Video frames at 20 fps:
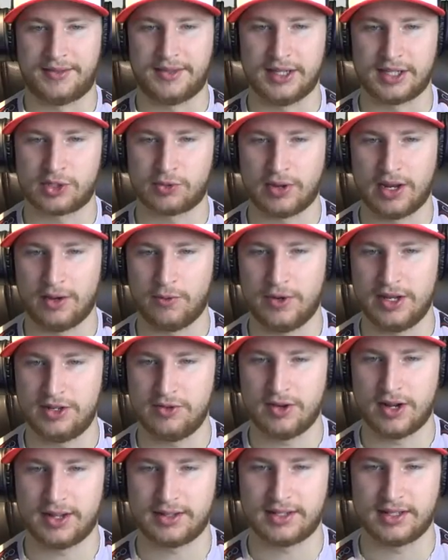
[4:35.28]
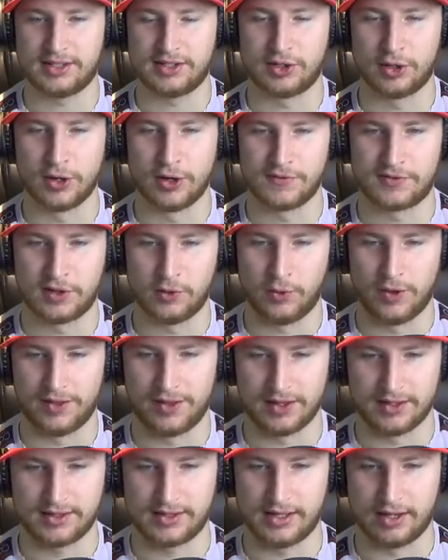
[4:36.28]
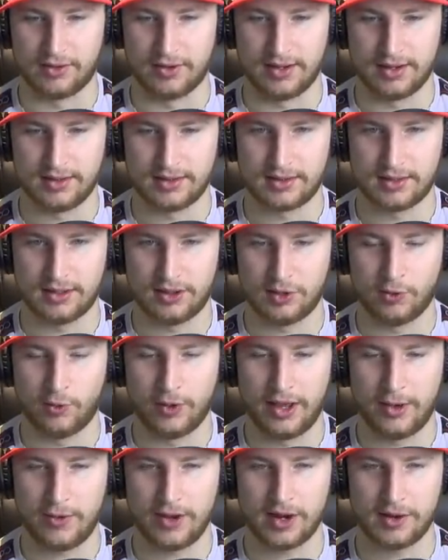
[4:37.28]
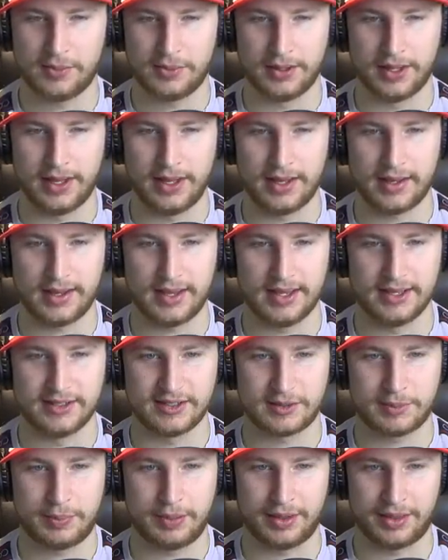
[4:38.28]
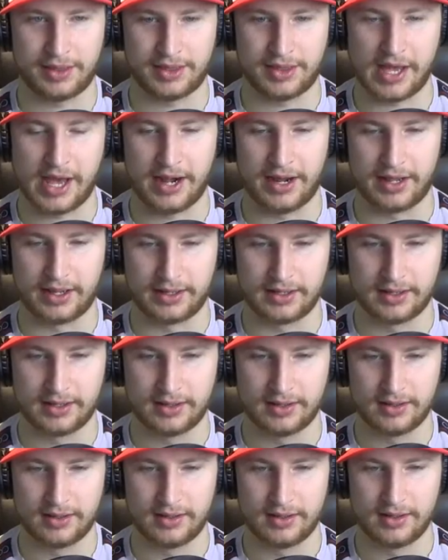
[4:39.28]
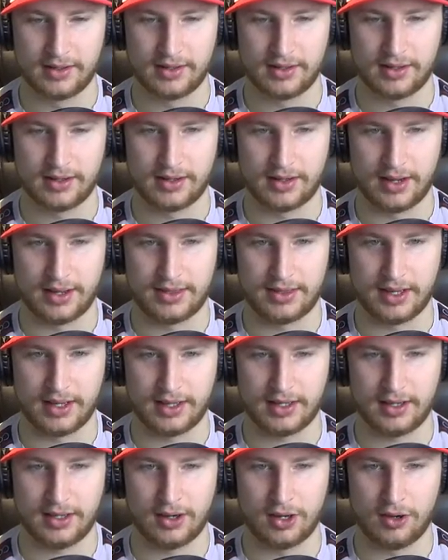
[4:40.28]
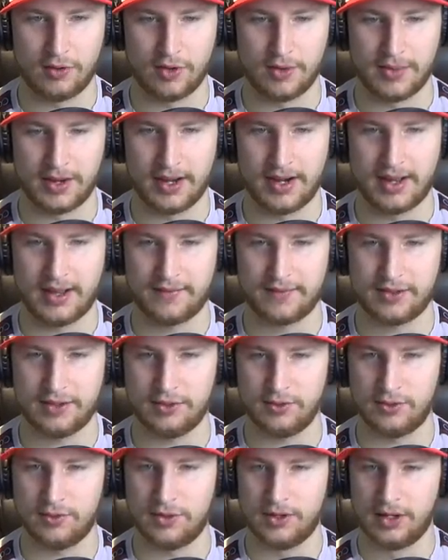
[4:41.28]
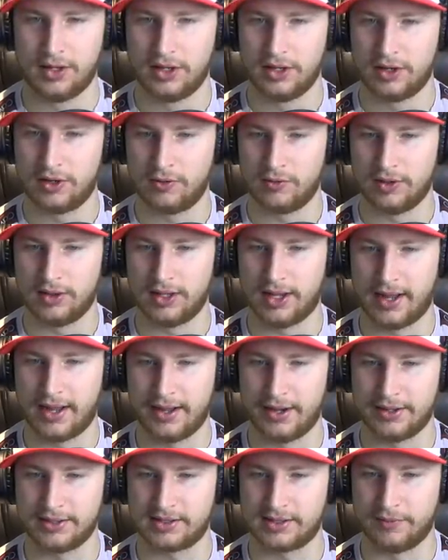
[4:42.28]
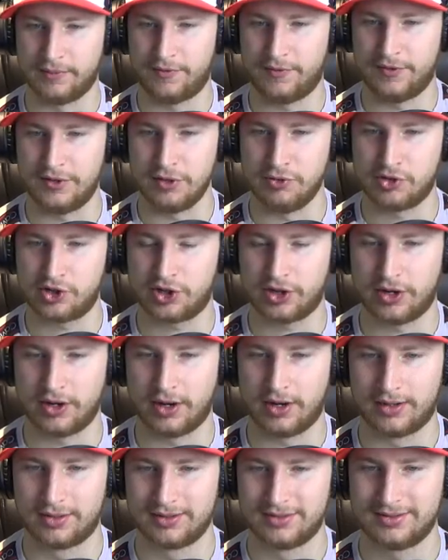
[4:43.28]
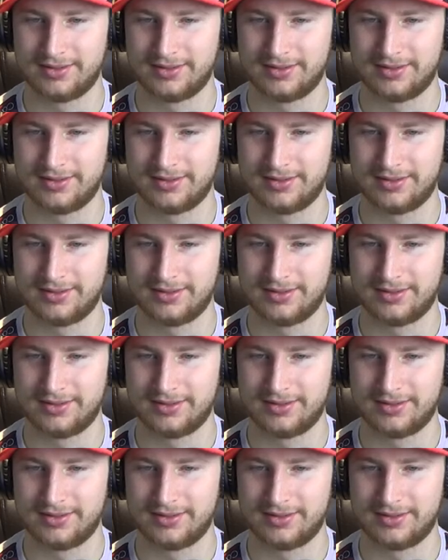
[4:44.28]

At this rate, we do not deserve to win this series. The way we are playing is pathetic. I think, you know, we might have to rely on some future